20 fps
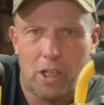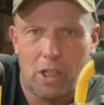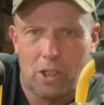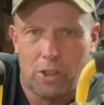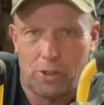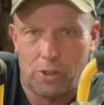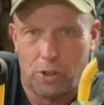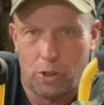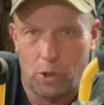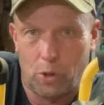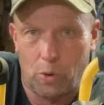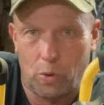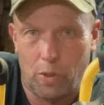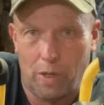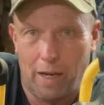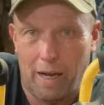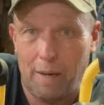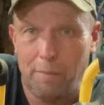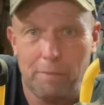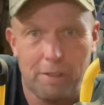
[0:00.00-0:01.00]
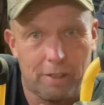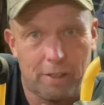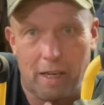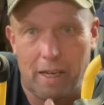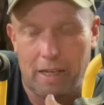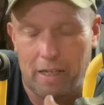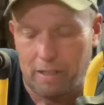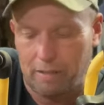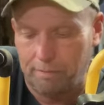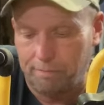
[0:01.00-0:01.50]
So I'm
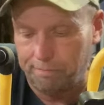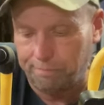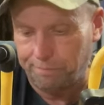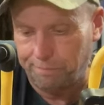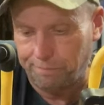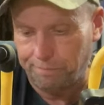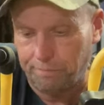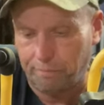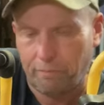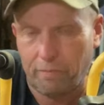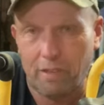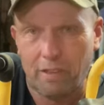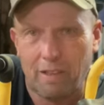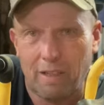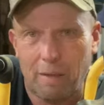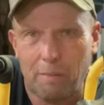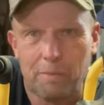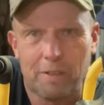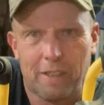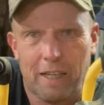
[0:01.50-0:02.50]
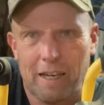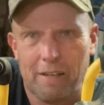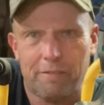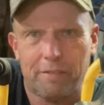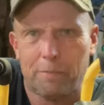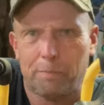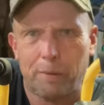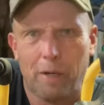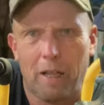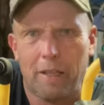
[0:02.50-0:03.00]
saying, I'm
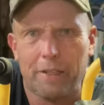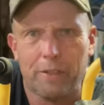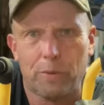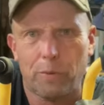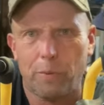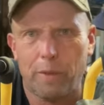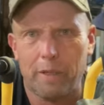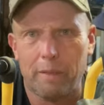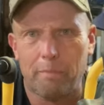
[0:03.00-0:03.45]
saving probably 20